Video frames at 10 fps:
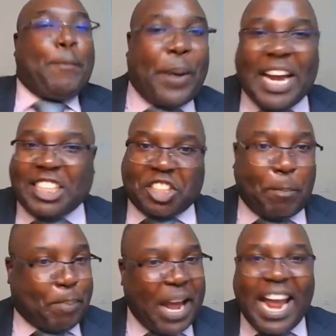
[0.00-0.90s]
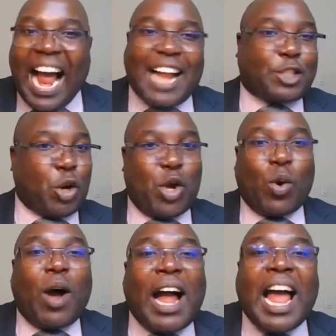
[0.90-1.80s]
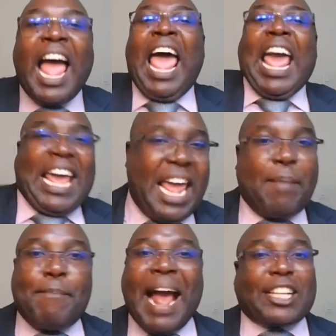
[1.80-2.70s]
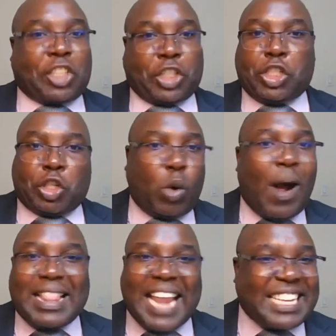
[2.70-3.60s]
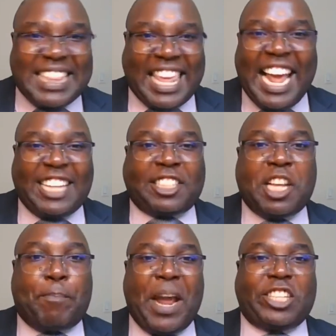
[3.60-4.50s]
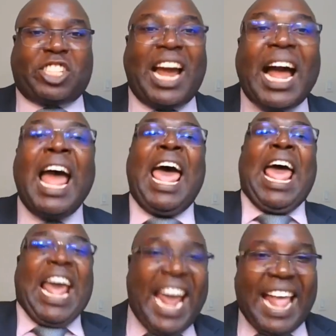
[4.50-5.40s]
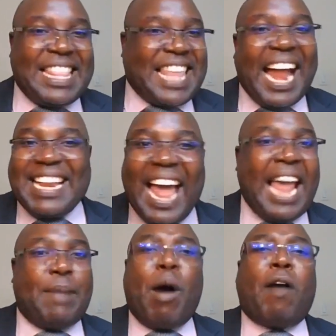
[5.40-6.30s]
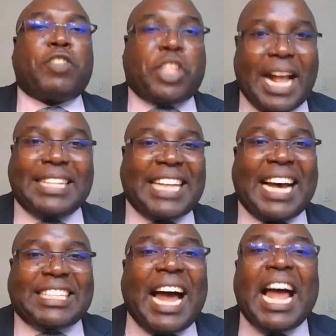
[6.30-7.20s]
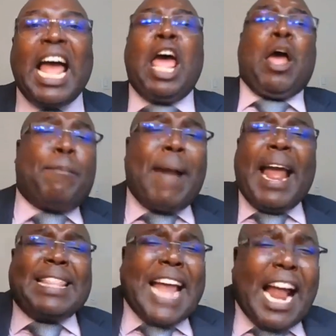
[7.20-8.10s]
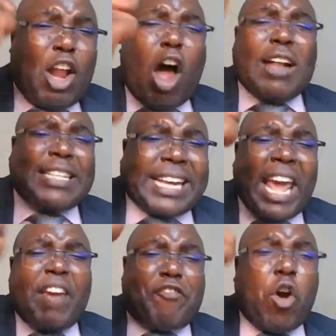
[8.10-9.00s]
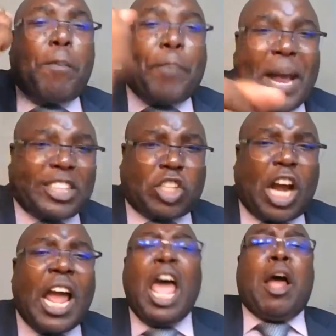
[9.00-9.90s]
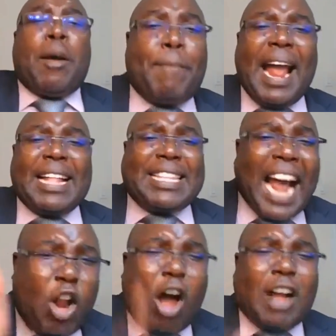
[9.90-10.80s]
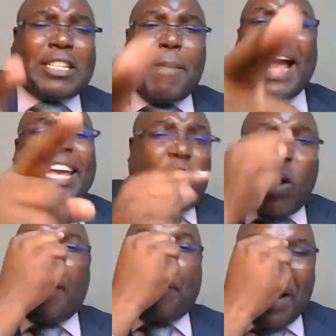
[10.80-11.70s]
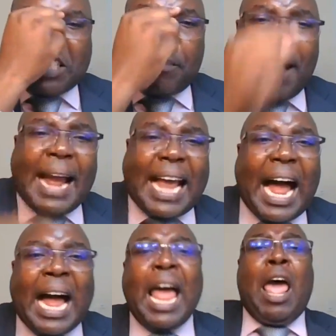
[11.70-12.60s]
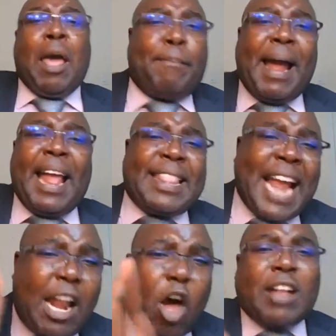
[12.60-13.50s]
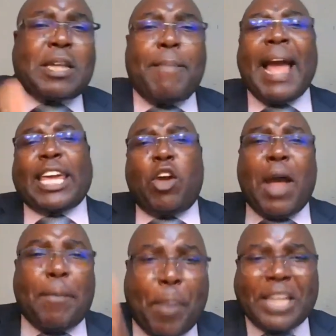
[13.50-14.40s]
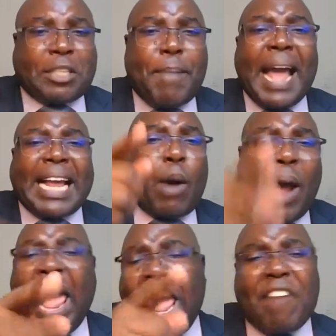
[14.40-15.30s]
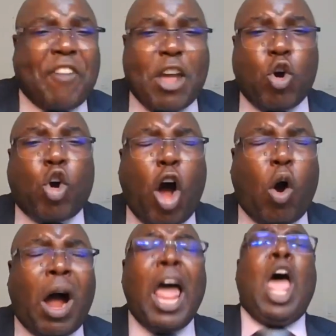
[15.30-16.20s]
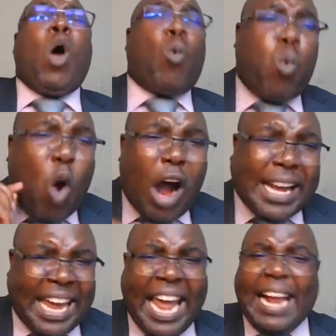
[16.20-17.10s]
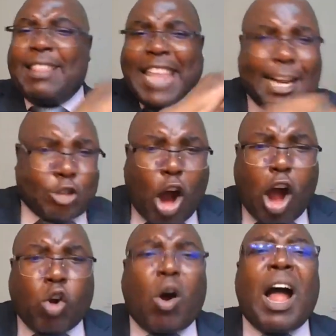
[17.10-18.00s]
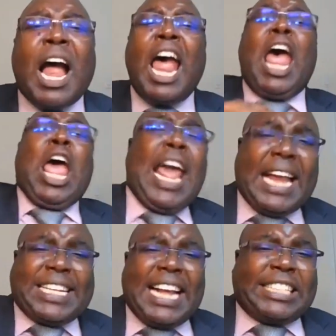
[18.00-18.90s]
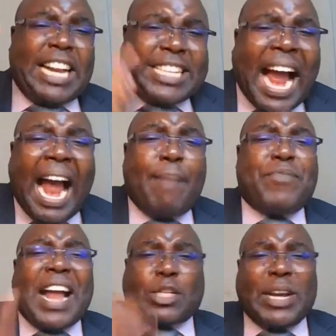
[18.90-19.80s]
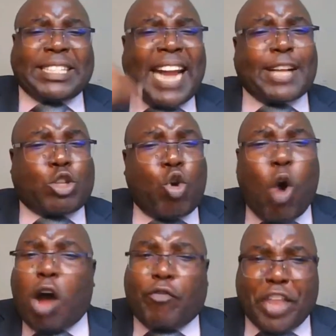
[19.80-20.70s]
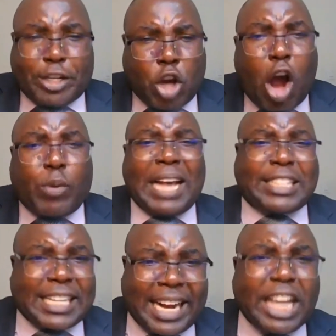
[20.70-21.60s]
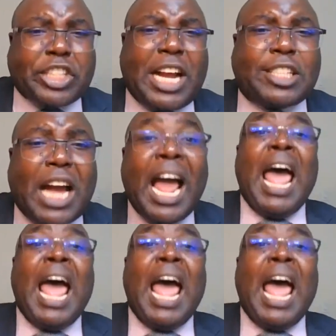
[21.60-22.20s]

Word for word: Peace be unto you. He makes sure that there is peace. In the name of Jesus, may the Lord give you peace. May the Lord make you a peacemaker. May the Lord make you a peacemaker wherever you go. Walk in the talk. It is time that we start to walk the talk as Christians.